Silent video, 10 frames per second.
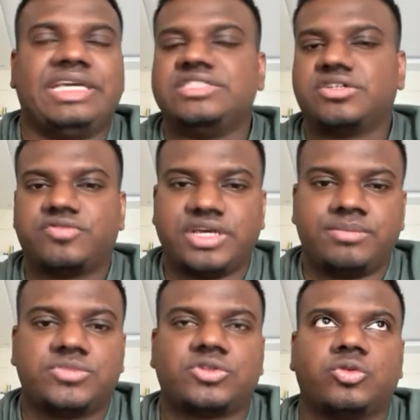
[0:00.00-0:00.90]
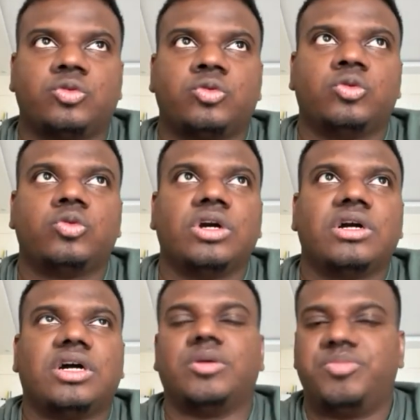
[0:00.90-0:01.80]
each of them through
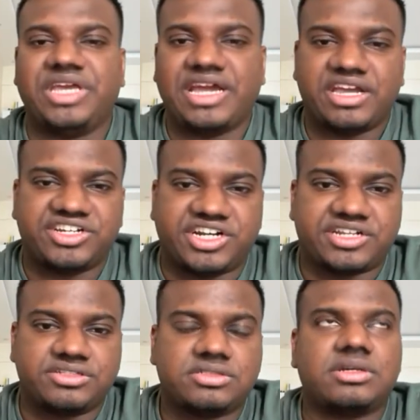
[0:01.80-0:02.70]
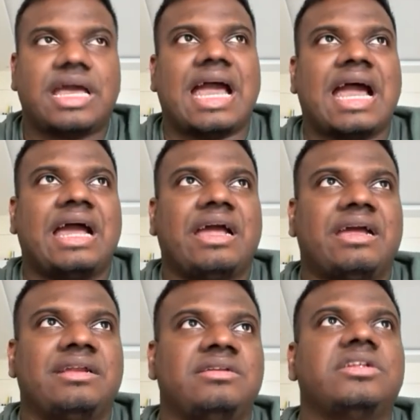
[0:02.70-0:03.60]
a PII detector,
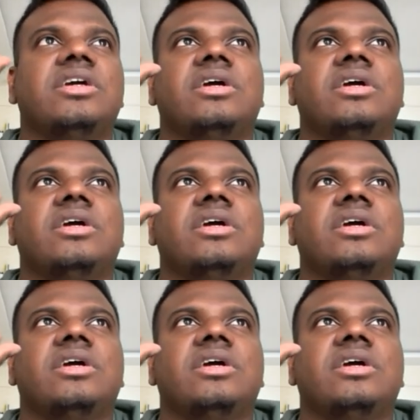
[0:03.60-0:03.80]
and